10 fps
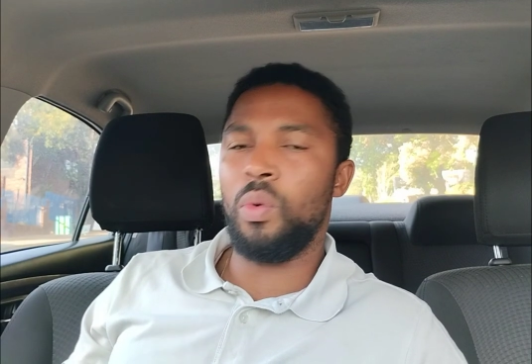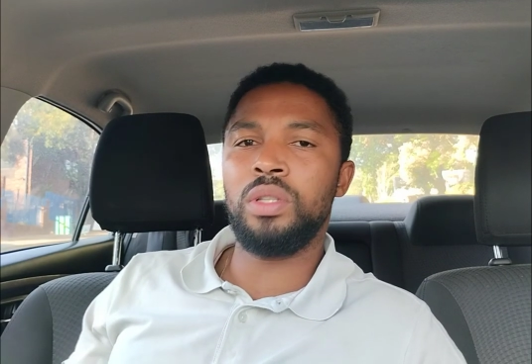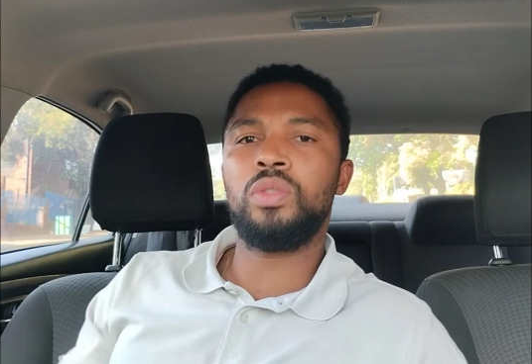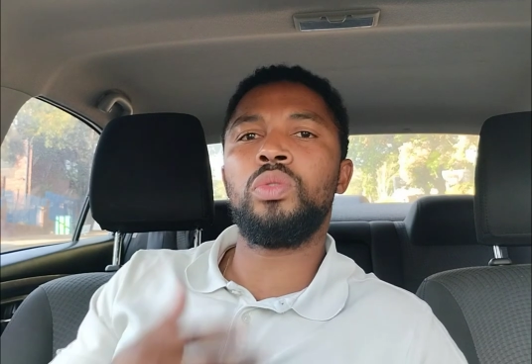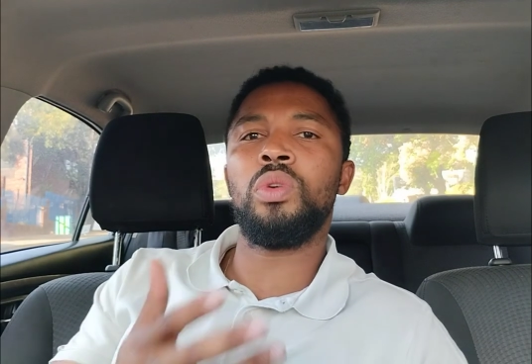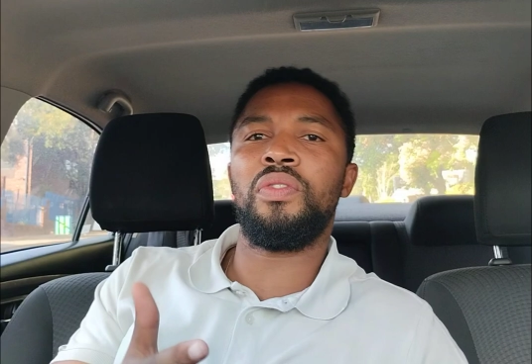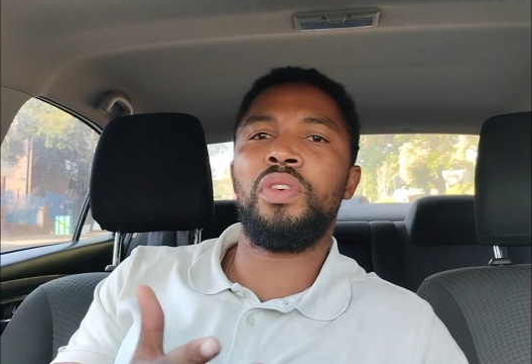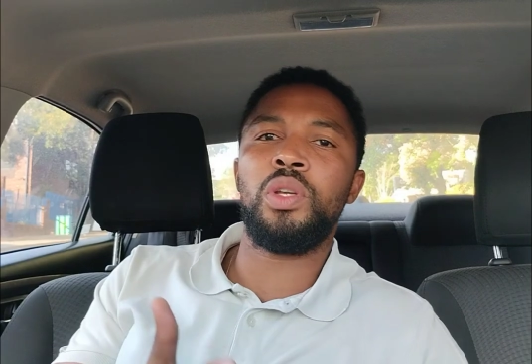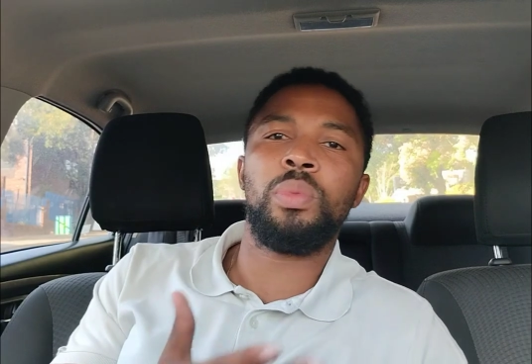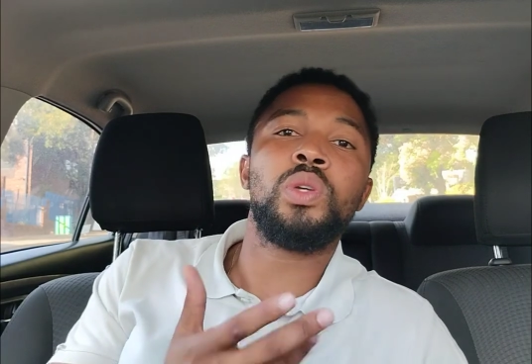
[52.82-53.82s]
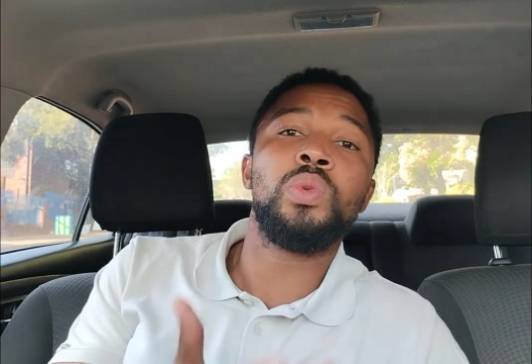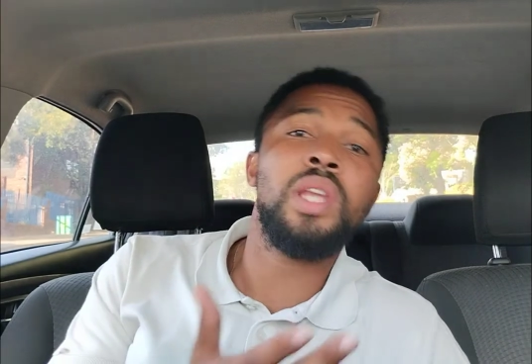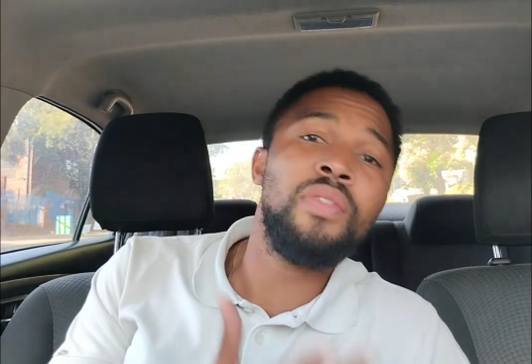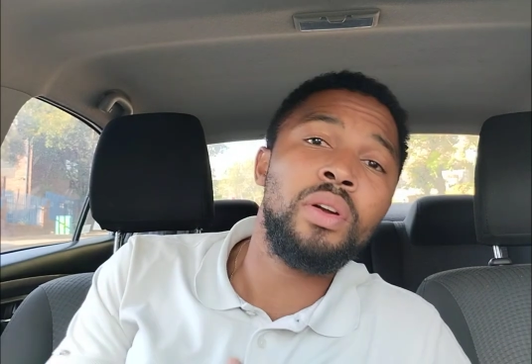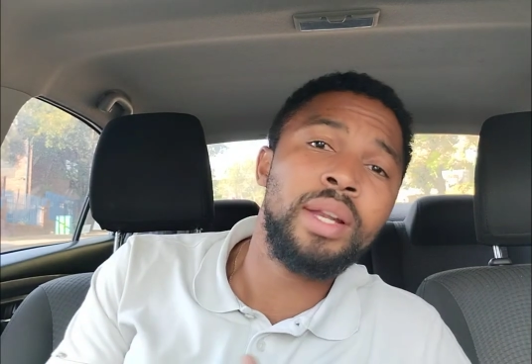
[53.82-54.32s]
I wanted to do a video because we
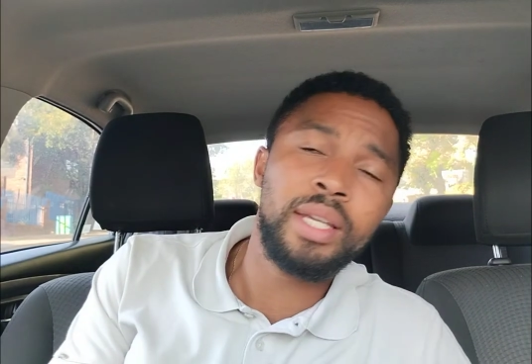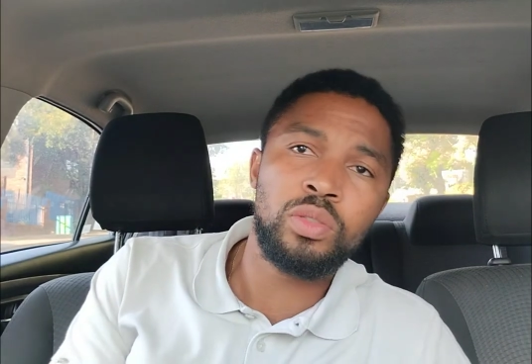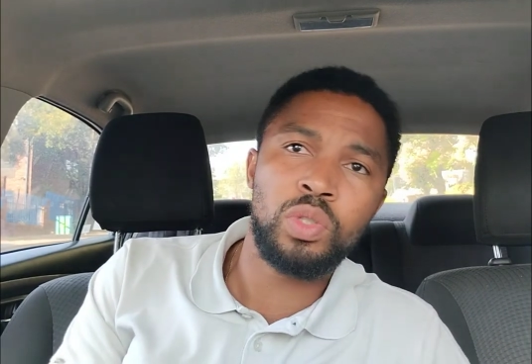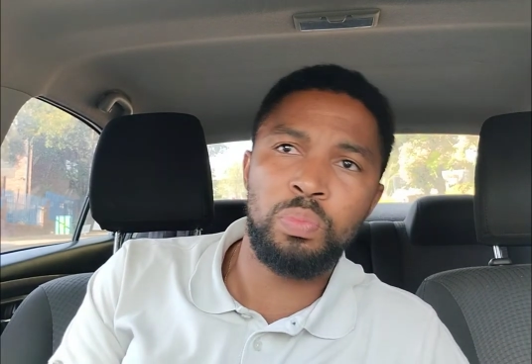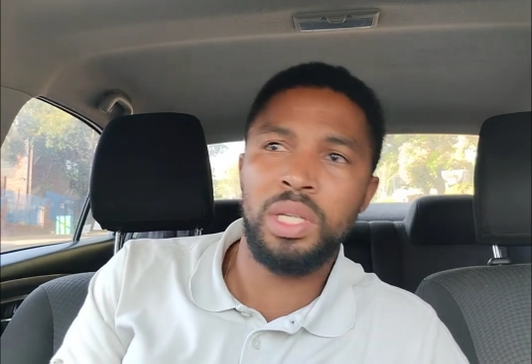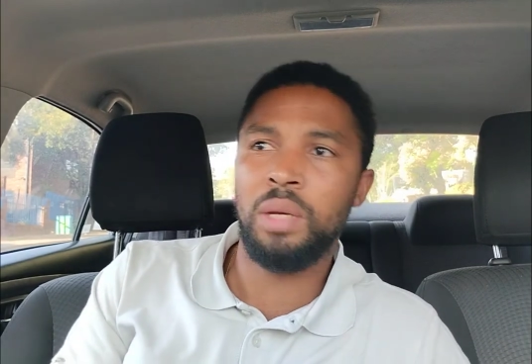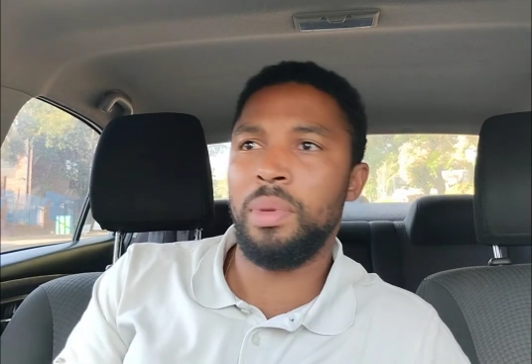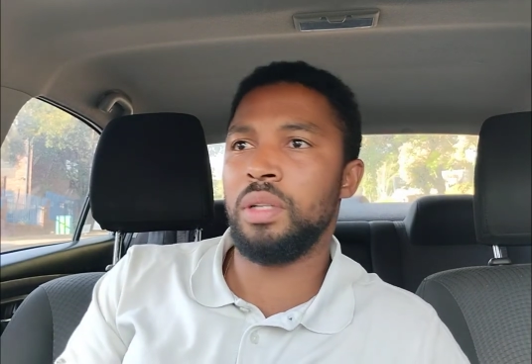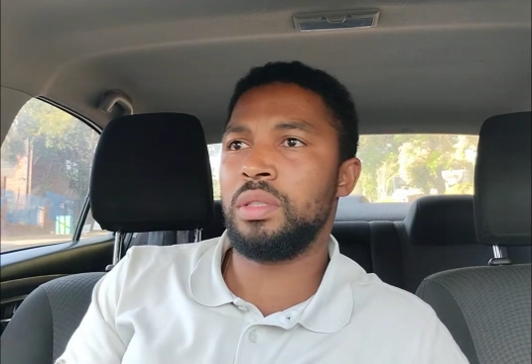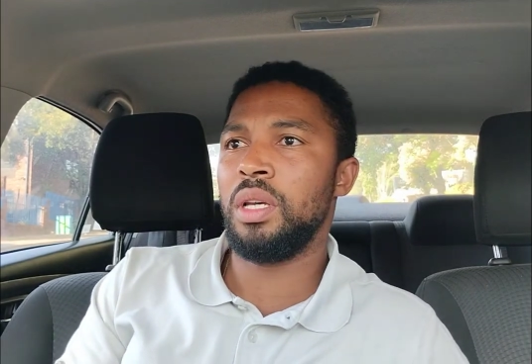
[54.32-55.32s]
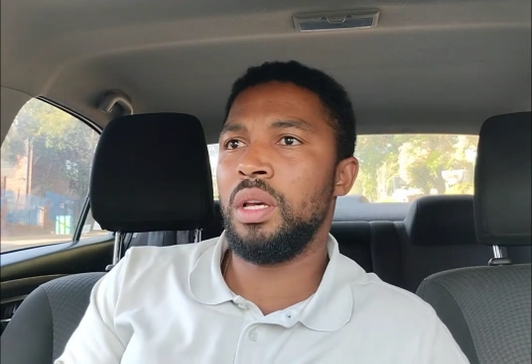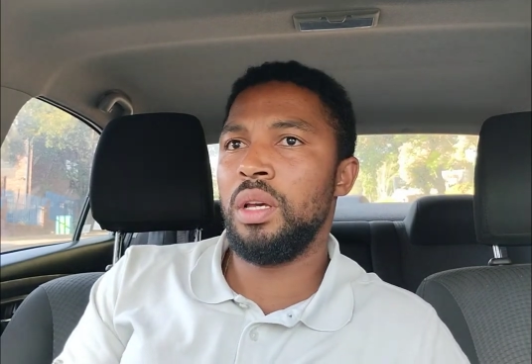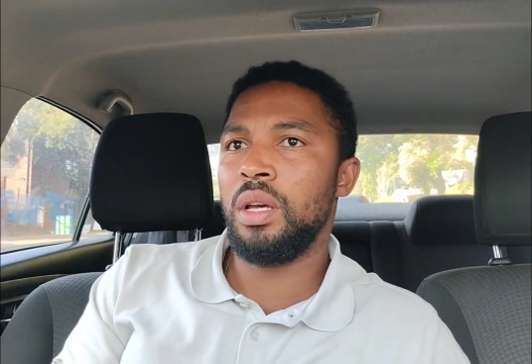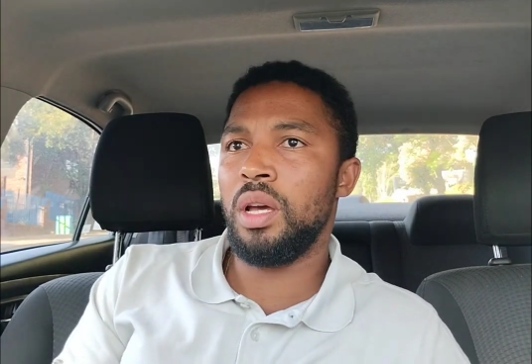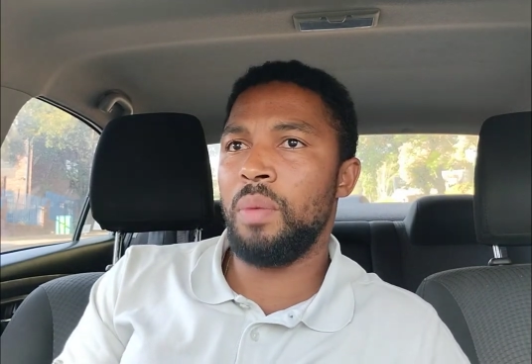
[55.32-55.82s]
never really get to speak about
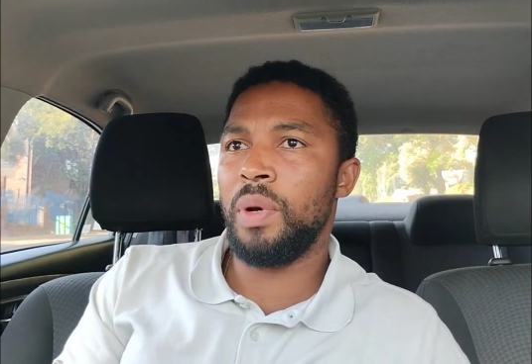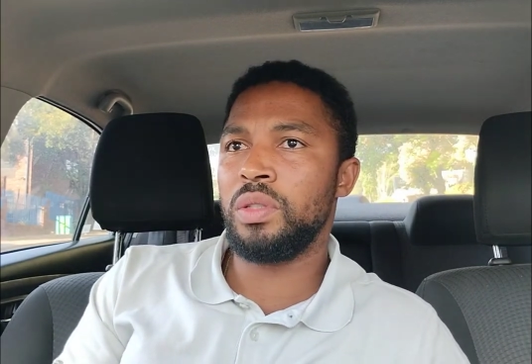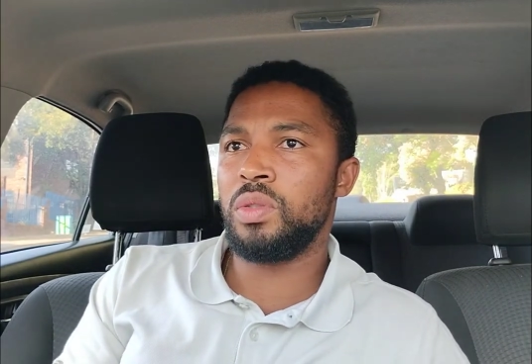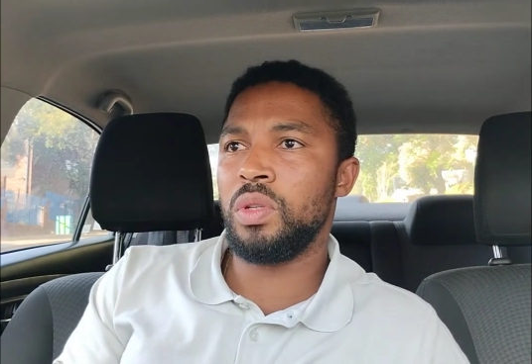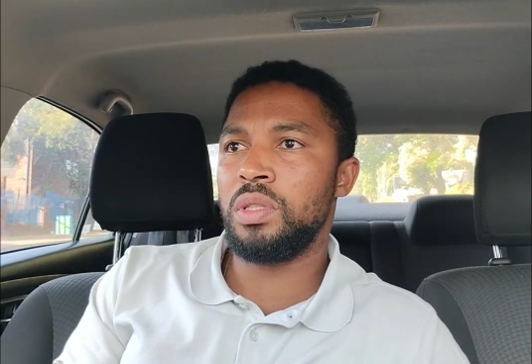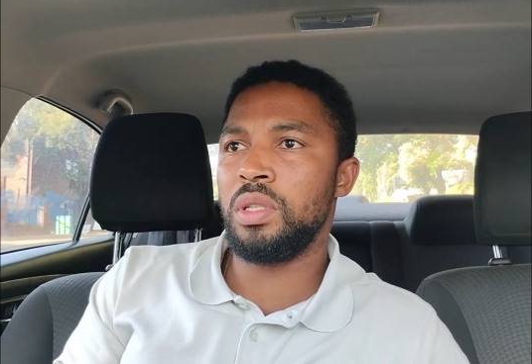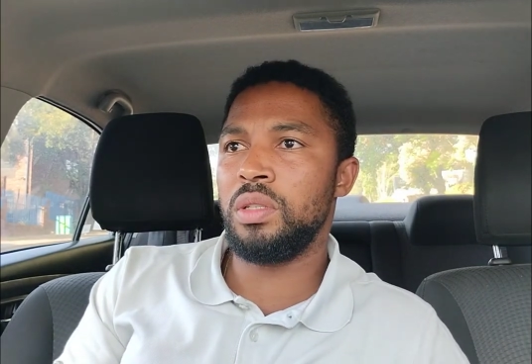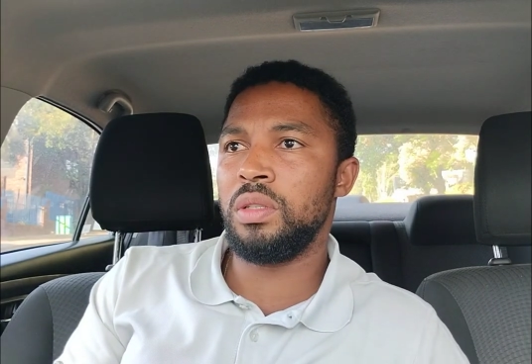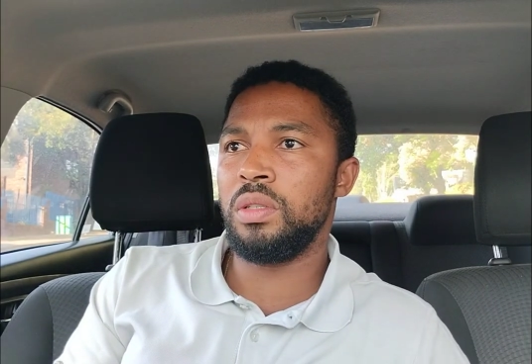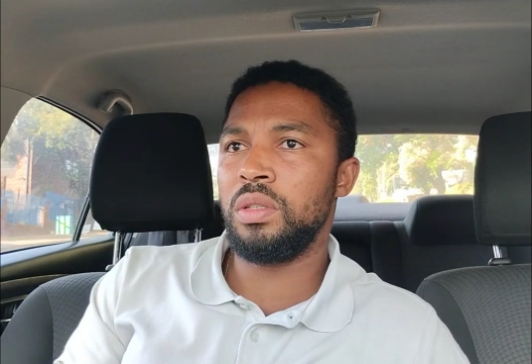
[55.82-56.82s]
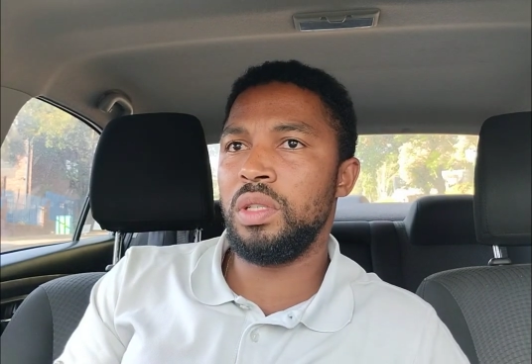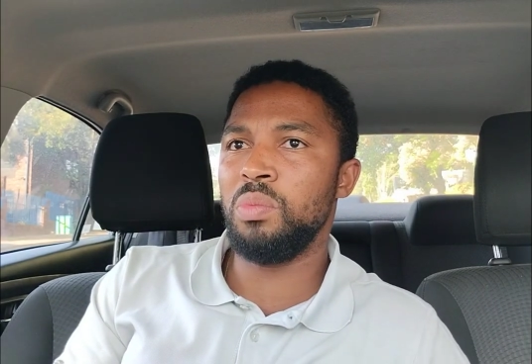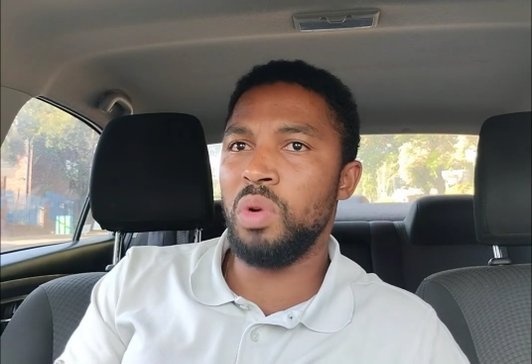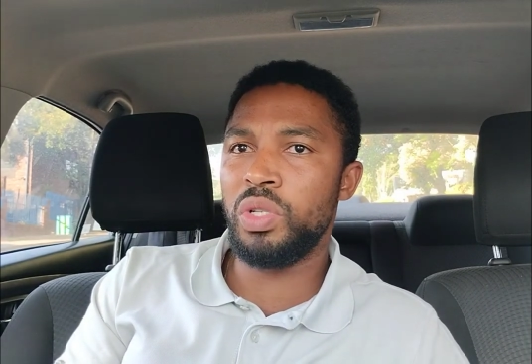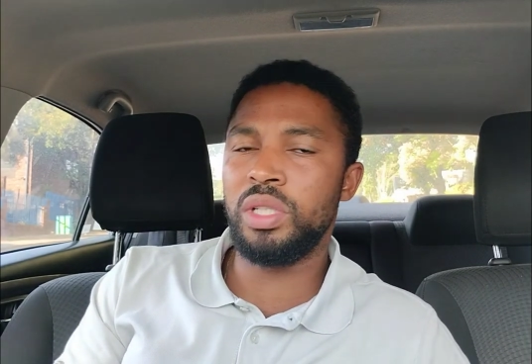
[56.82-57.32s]
about certain
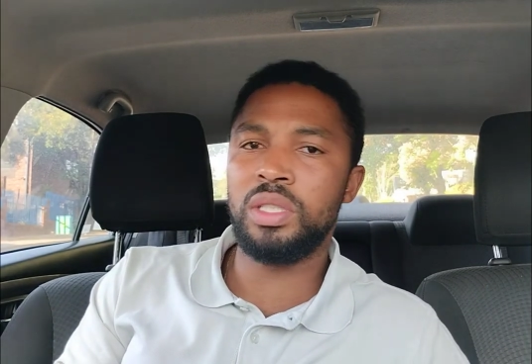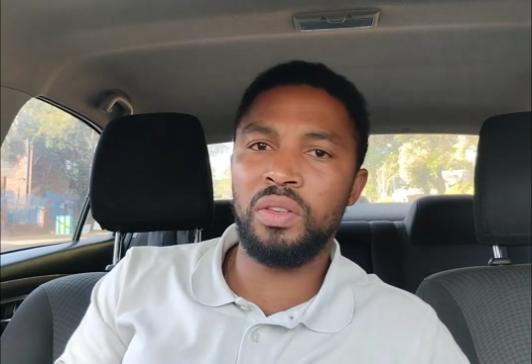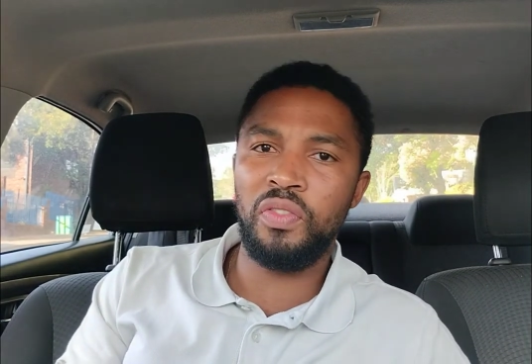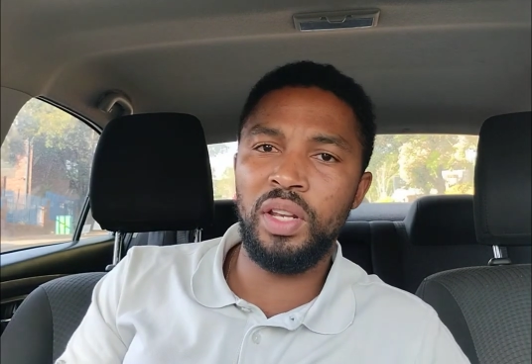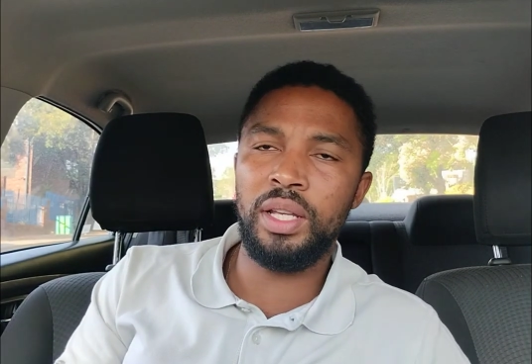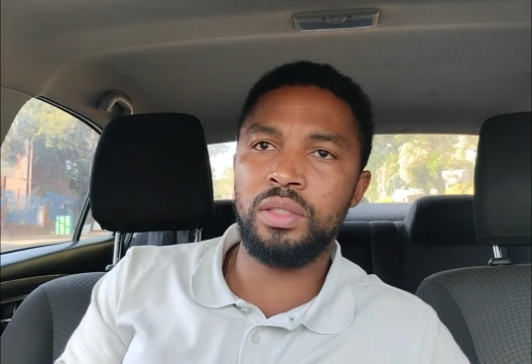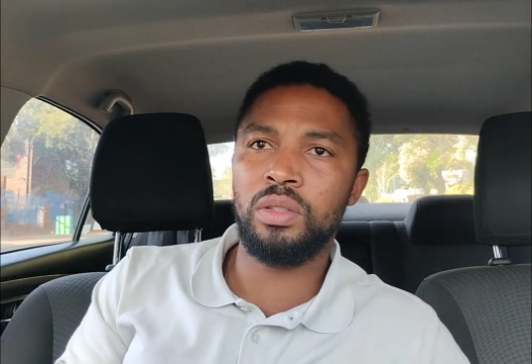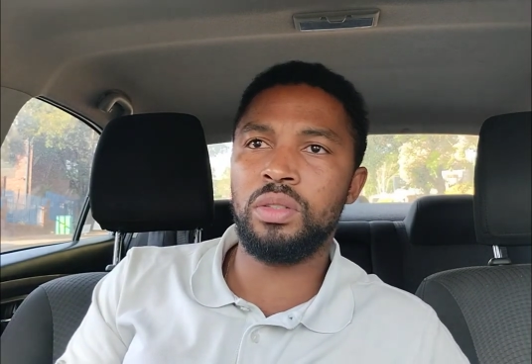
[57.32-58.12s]
emotions and feelings.